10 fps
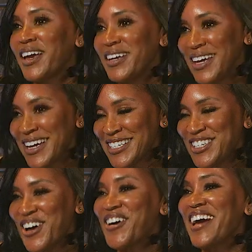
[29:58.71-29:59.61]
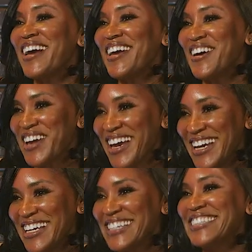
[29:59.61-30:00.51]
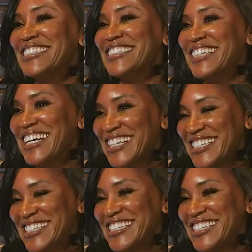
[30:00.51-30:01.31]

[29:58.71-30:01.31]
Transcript: in the day, that was a smack. That was a hit.